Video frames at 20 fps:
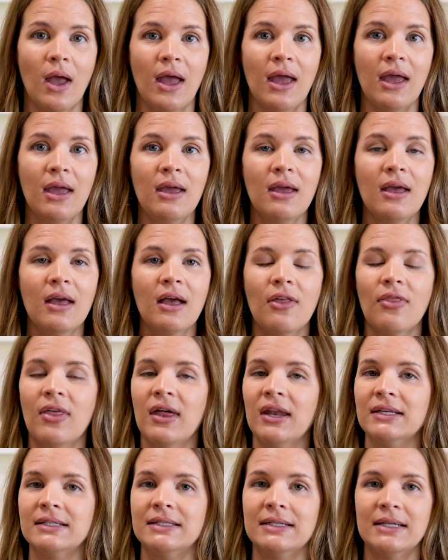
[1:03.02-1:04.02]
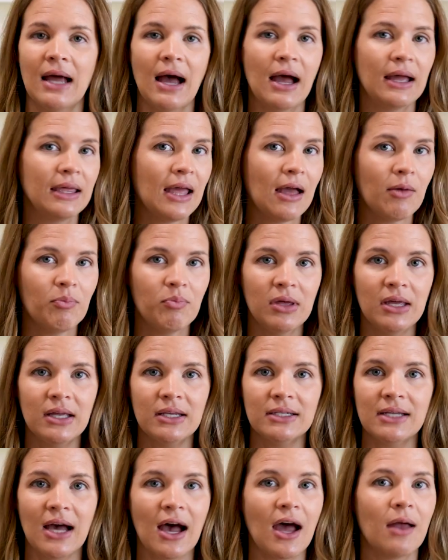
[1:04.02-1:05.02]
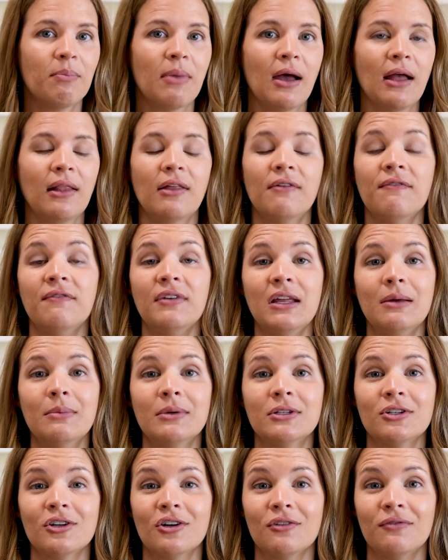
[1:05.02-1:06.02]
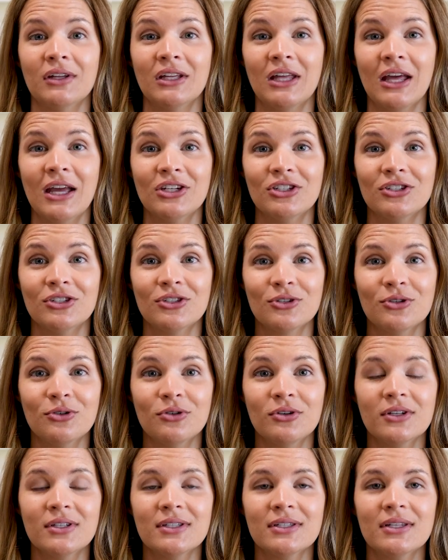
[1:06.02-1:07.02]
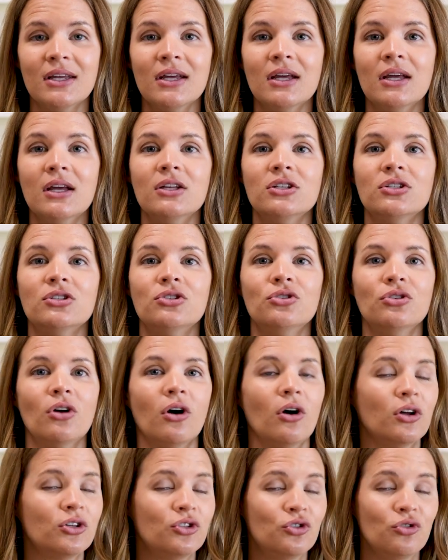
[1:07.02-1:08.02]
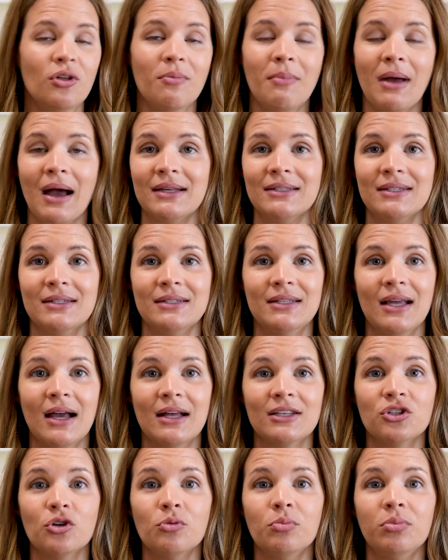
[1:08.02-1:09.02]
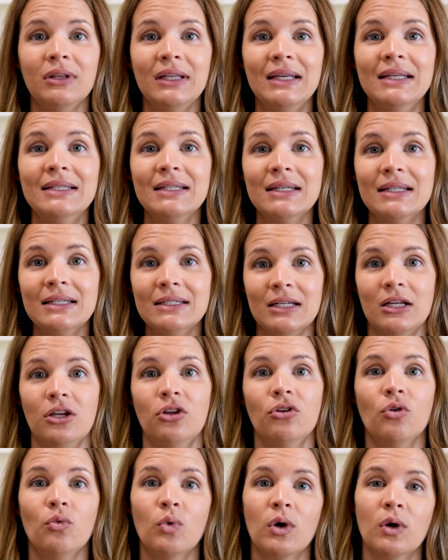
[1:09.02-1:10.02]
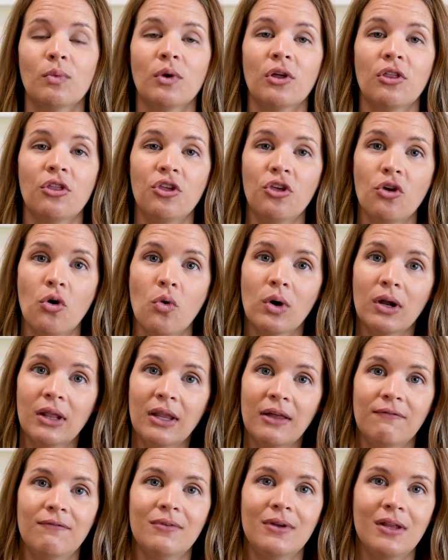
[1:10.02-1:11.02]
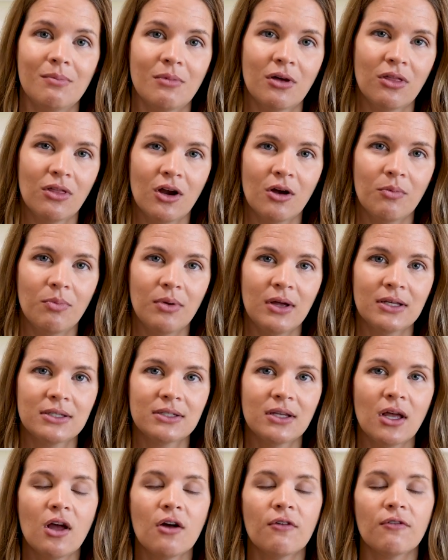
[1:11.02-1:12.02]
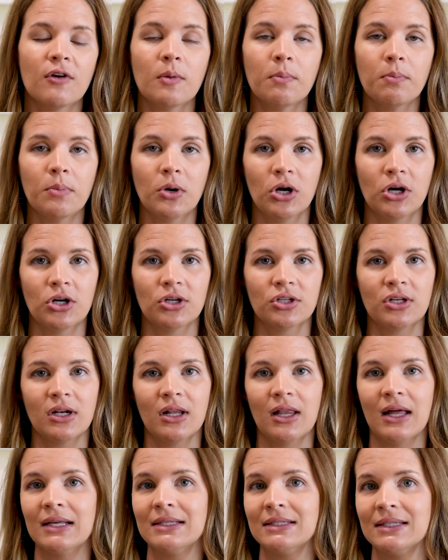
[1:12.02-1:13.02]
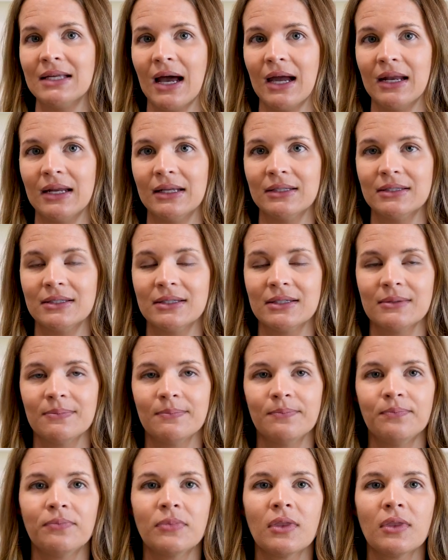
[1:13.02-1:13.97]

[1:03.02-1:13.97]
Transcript: way that is not yet being taught by lymphedema certification schools uh, to the masses yet. So please continue to work with your lymphedema therapist for personalized guidance.